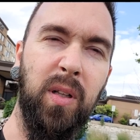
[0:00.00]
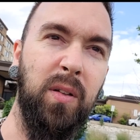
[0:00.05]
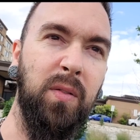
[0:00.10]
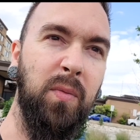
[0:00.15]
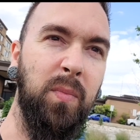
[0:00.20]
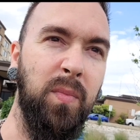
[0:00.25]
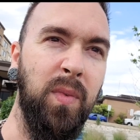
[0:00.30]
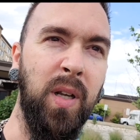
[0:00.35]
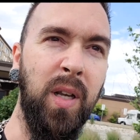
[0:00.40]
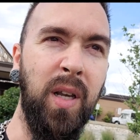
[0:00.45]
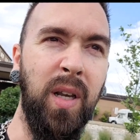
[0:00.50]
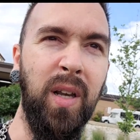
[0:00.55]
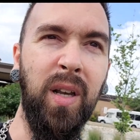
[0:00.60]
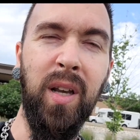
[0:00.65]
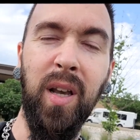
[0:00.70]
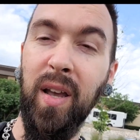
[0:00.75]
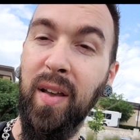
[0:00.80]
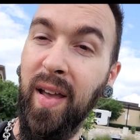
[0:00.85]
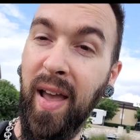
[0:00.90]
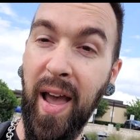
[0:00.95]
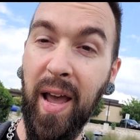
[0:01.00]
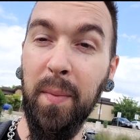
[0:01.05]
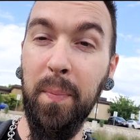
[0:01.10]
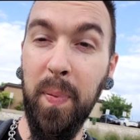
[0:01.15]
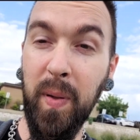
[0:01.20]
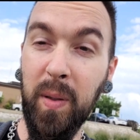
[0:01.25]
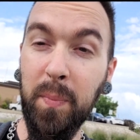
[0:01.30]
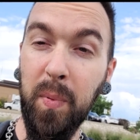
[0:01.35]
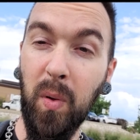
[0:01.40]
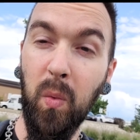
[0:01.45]
and had
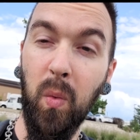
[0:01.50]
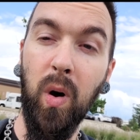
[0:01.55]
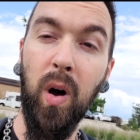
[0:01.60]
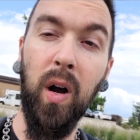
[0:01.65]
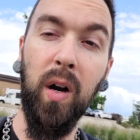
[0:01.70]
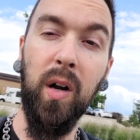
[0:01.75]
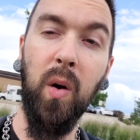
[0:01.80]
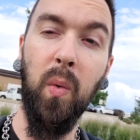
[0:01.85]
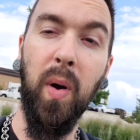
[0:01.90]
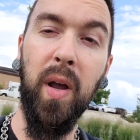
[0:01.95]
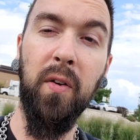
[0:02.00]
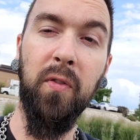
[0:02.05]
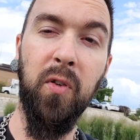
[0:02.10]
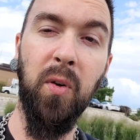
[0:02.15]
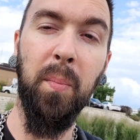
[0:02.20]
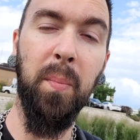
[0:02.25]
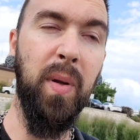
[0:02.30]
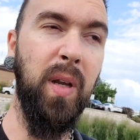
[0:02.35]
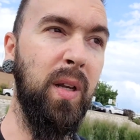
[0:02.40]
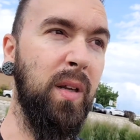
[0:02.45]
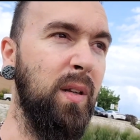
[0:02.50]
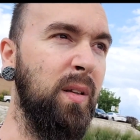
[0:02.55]
people walk away from me.